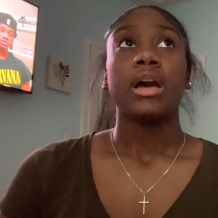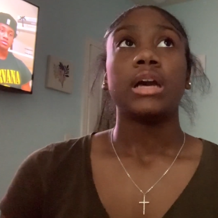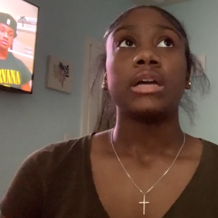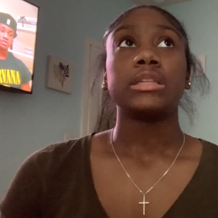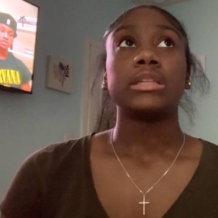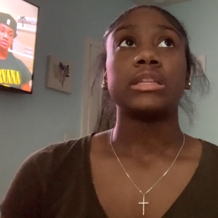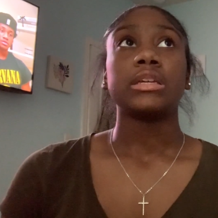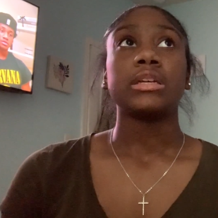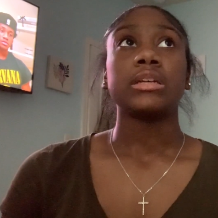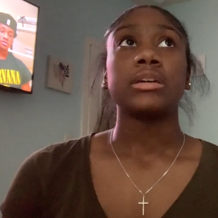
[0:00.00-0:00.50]

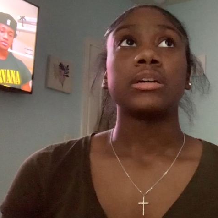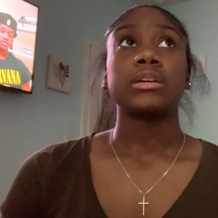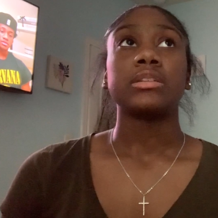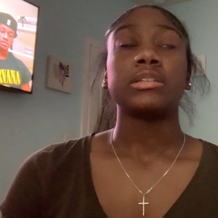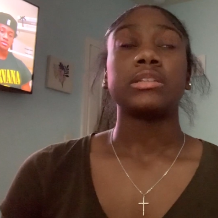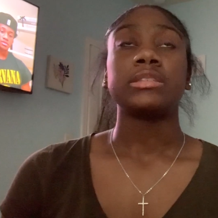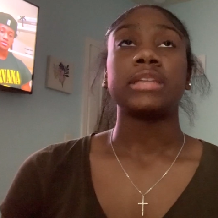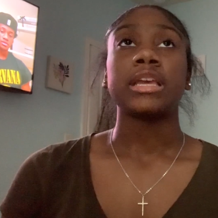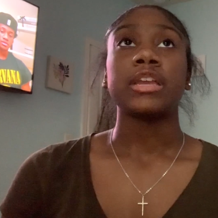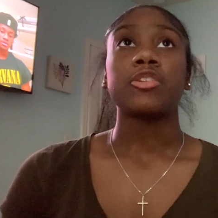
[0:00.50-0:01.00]
the the
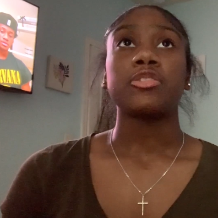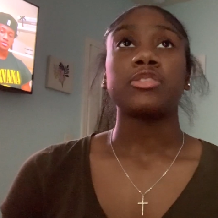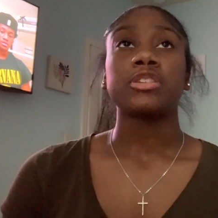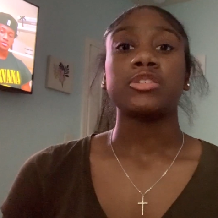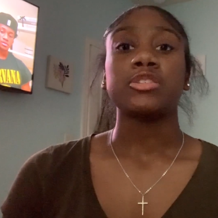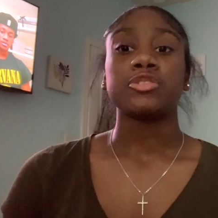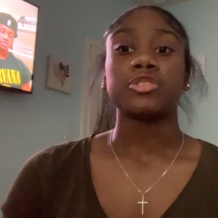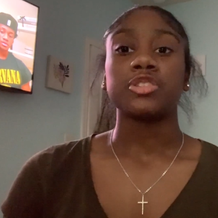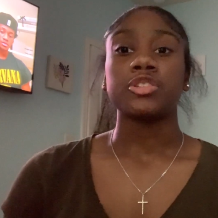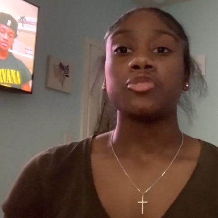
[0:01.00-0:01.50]
daycare
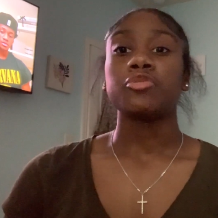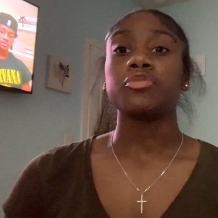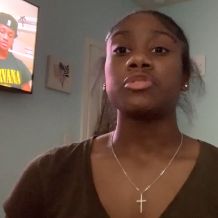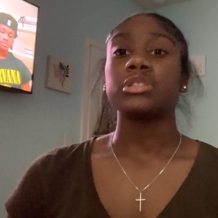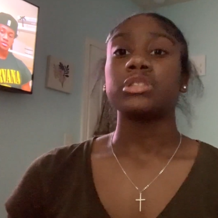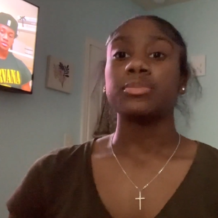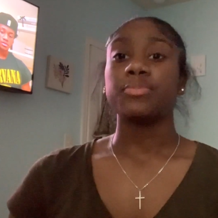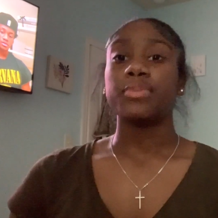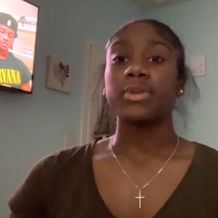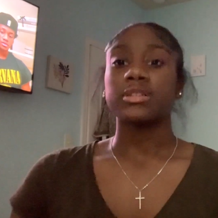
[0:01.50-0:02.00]
teacher, she
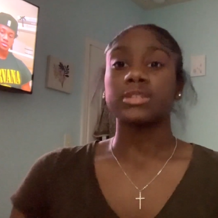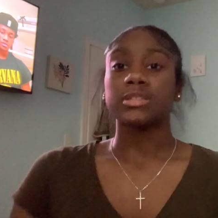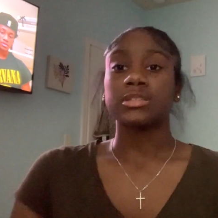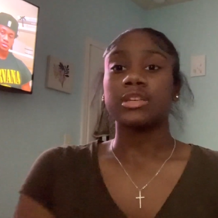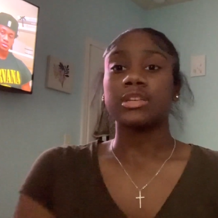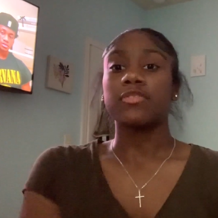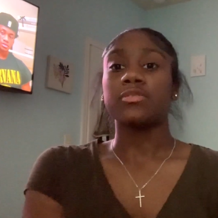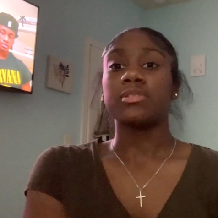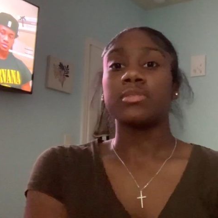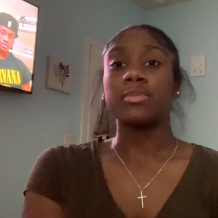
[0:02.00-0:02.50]
usually picks us
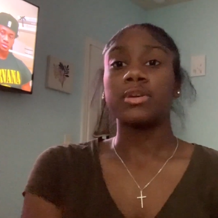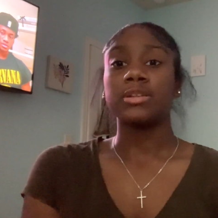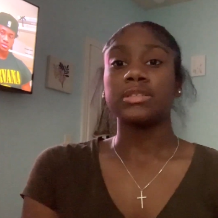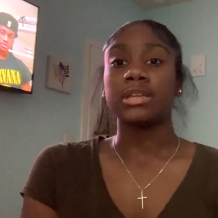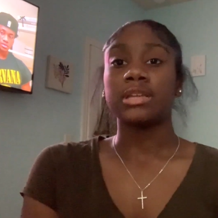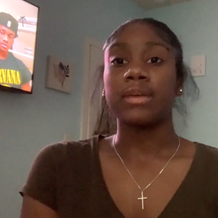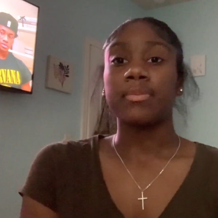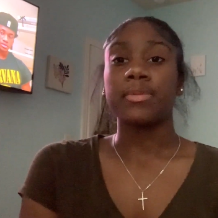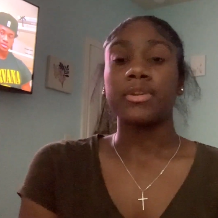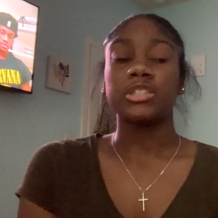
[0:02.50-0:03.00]
up from the bus
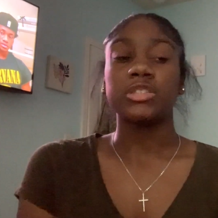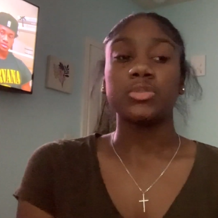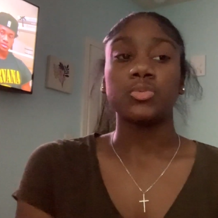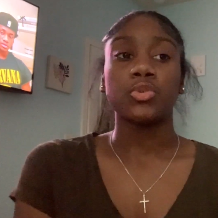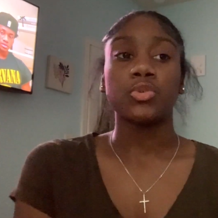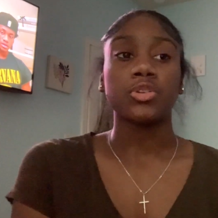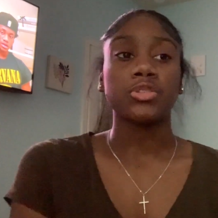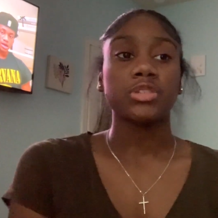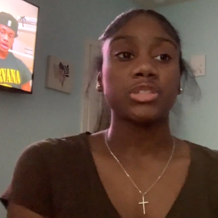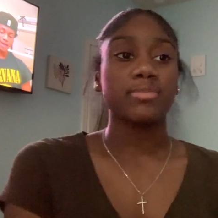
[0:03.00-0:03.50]
stop and she
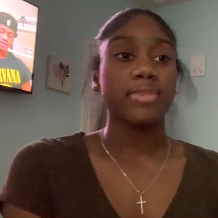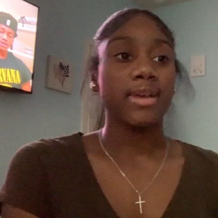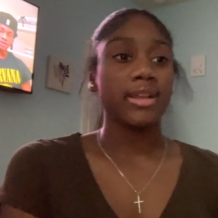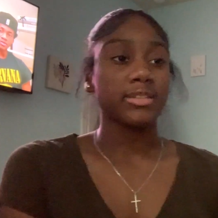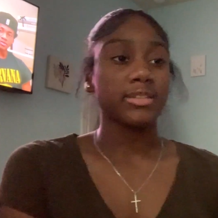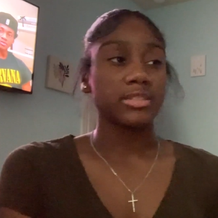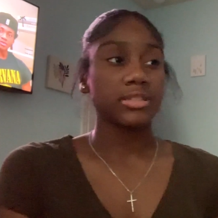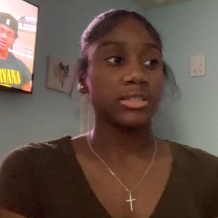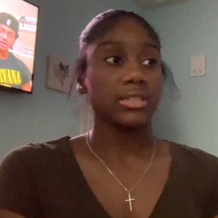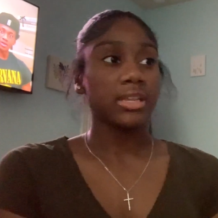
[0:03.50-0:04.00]
walks us back
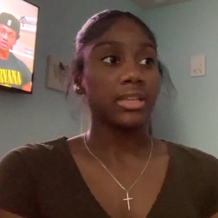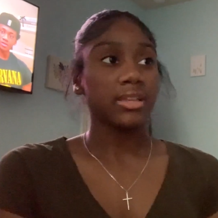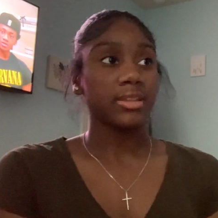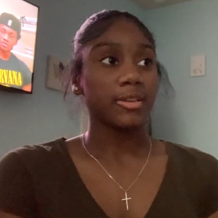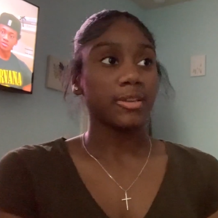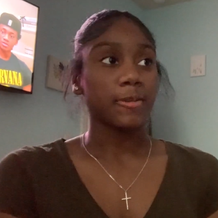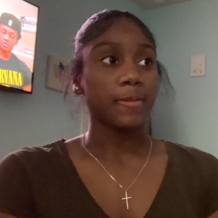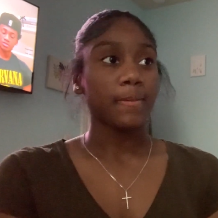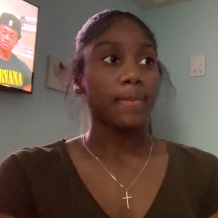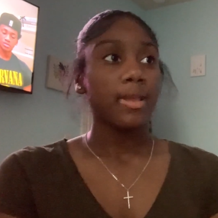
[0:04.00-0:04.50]
to the
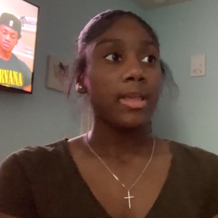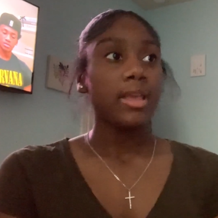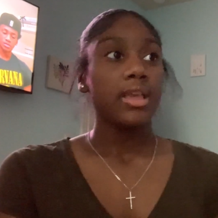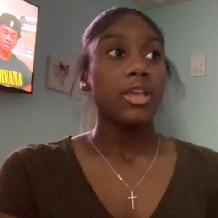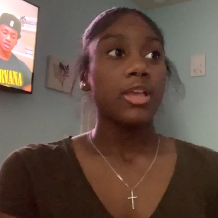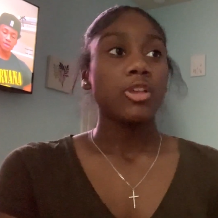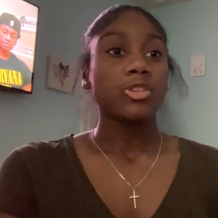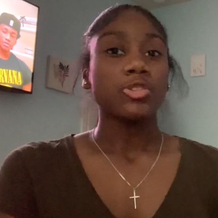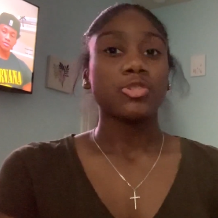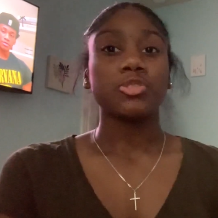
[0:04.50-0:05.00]
daycare.
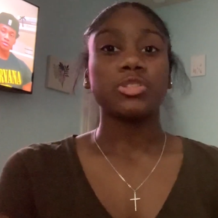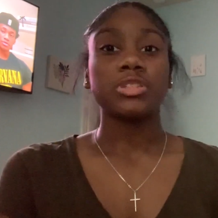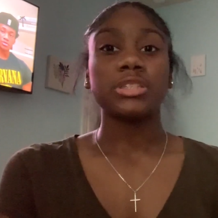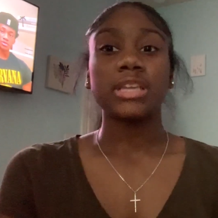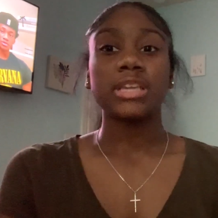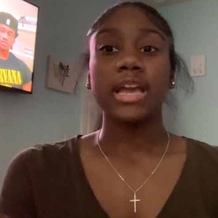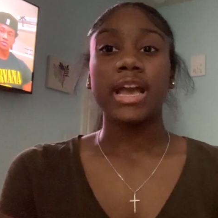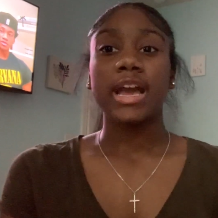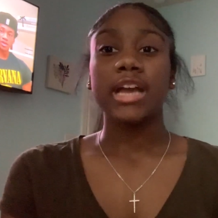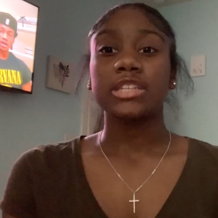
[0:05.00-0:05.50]
So she
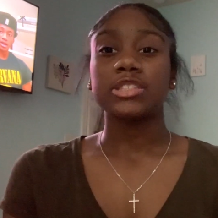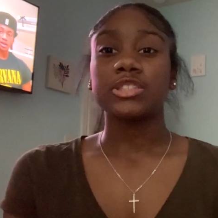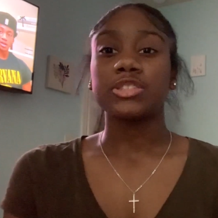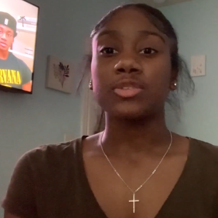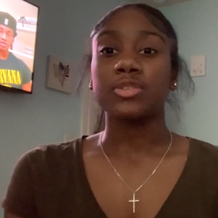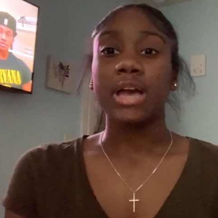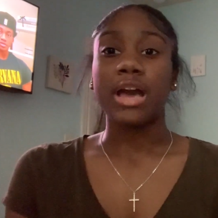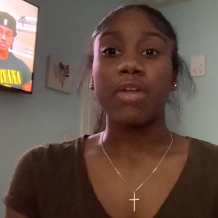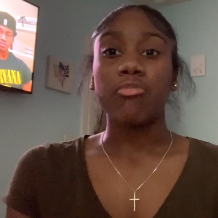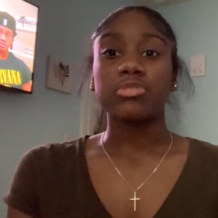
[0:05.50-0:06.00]
asked, so
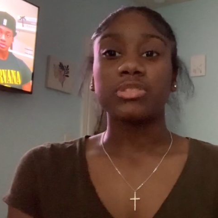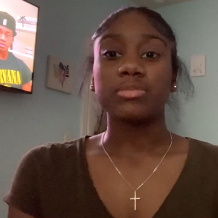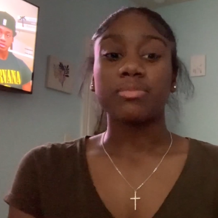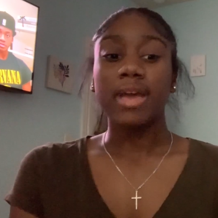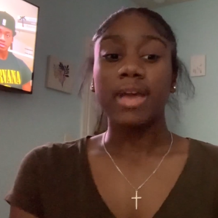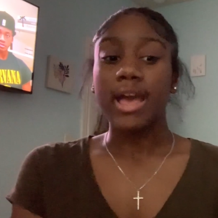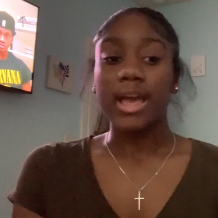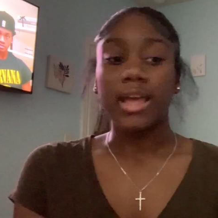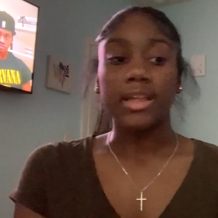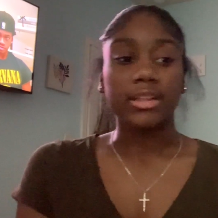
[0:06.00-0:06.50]
I was
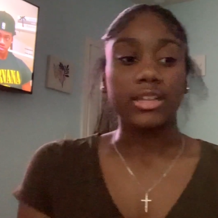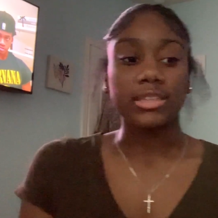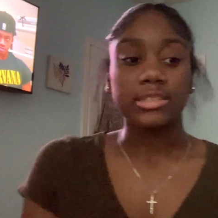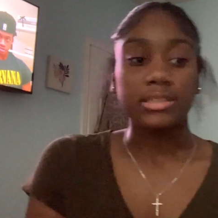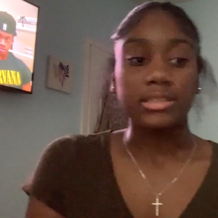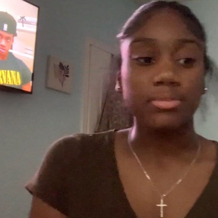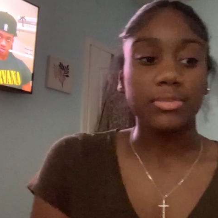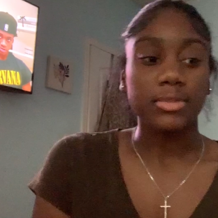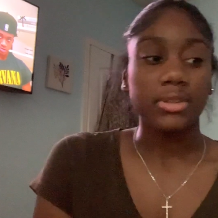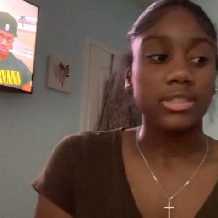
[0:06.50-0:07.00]
mad because
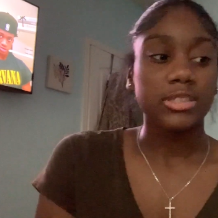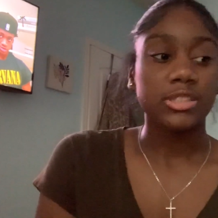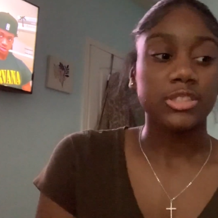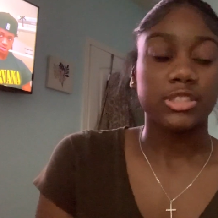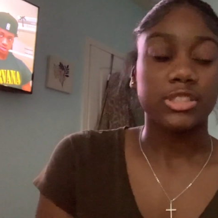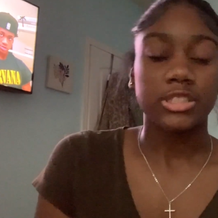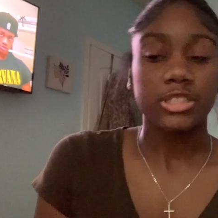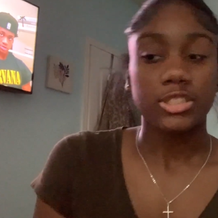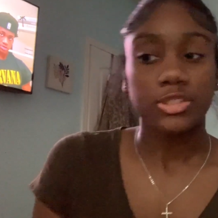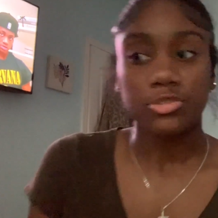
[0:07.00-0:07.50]
something,
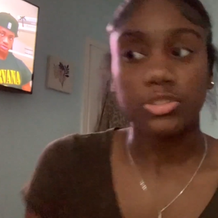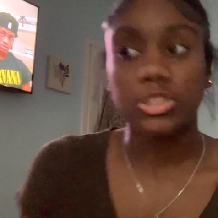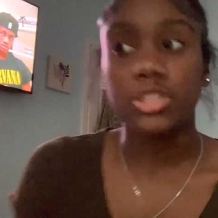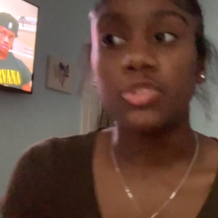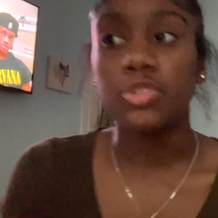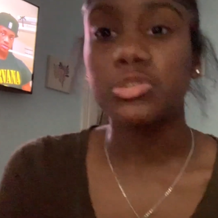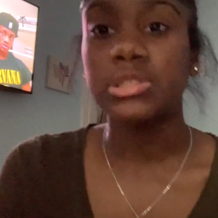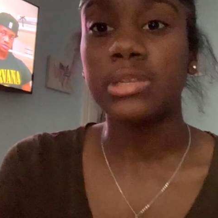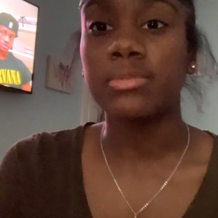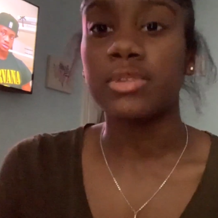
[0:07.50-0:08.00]
so she
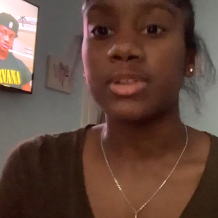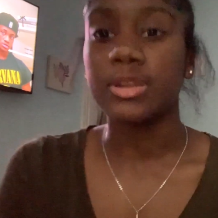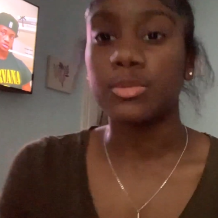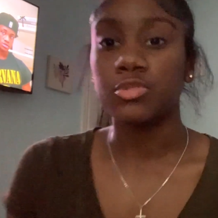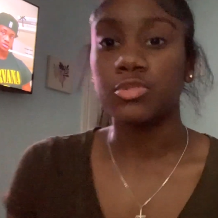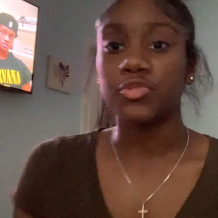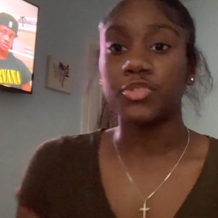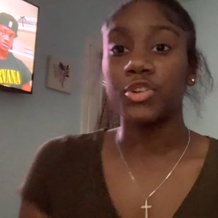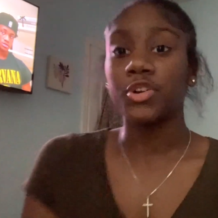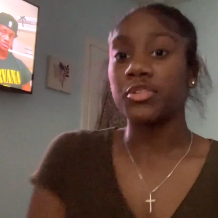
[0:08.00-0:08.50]
knew something that
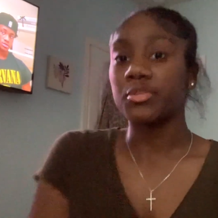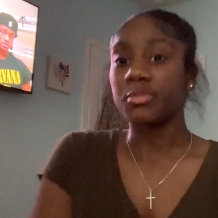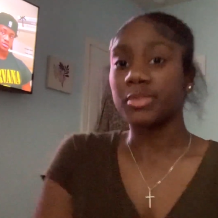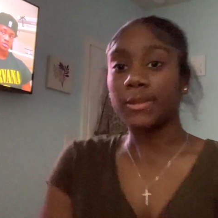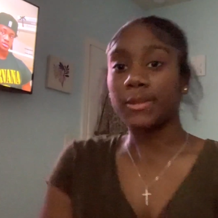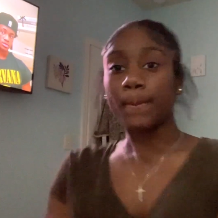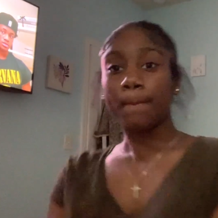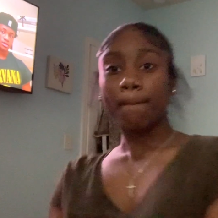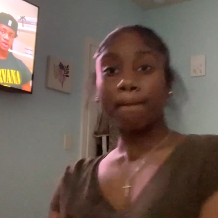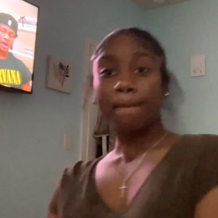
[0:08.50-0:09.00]
was wrong with me.